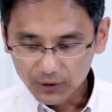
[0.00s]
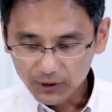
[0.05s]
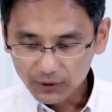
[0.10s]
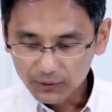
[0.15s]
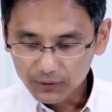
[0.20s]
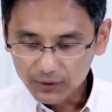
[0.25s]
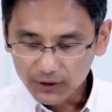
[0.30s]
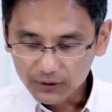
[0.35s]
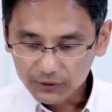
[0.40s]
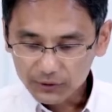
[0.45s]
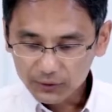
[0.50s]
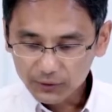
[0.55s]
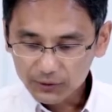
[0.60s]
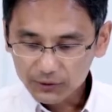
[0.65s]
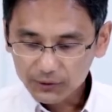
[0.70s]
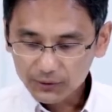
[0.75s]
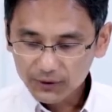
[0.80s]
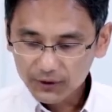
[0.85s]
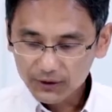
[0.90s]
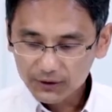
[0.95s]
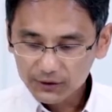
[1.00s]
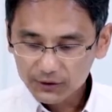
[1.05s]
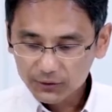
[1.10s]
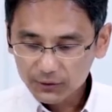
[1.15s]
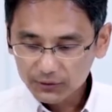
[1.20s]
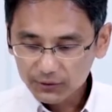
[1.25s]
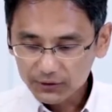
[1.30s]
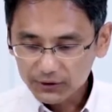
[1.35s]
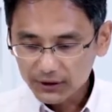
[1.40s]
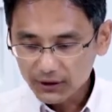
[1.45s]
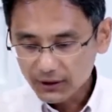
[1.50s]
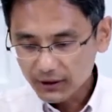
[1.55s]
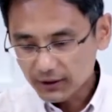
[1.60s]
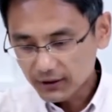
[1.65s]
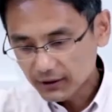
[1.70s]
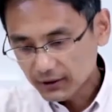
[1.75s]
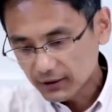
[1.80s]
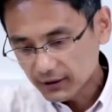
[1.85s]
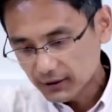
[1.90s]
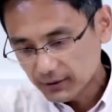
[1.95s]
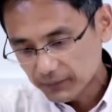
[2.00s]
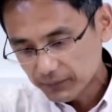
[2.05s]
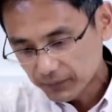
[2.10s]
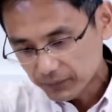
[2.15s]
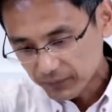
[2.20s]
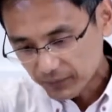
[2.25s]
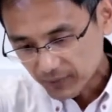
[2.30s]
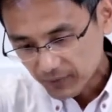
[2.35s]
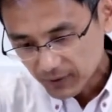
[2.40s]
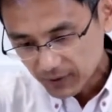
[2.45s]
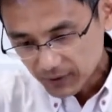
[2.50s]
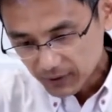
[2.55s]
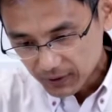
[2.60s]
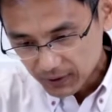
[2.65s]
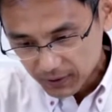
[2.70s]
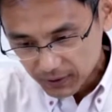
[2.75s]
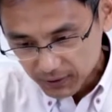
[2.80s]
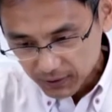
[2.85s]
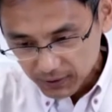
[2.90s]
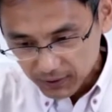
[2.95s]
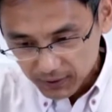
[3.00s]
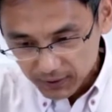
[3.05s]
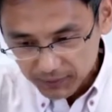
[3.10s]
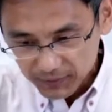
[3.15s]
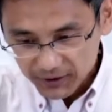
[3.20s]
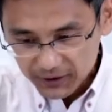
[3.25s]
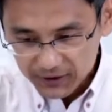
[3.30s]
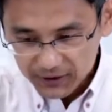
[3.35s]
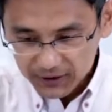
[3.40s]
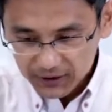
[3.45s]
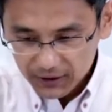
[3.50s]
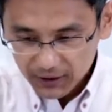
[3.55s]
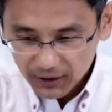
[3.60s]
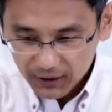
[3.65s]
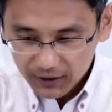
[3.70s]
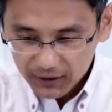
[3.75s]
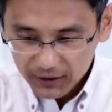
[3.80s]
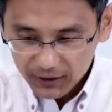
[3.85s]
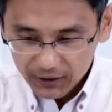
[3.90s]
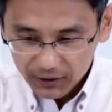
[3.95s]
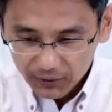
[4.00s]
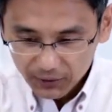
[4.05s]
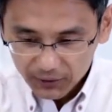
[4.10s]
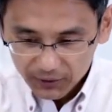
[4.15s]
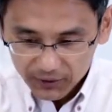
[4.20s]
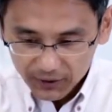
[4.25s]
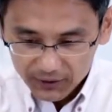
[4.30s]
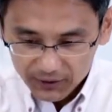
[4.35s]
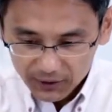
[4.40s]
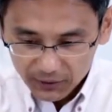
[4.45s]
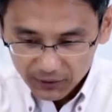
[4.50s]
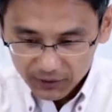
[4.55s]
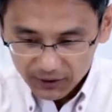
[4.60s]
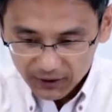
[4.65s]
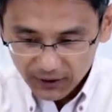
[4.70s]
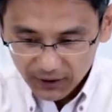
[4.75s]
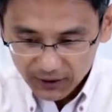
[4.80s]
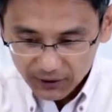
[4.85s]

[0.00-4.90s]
Next thing that I'd like to move on to about that PlayStation 5 breakdown is that after the faceplate,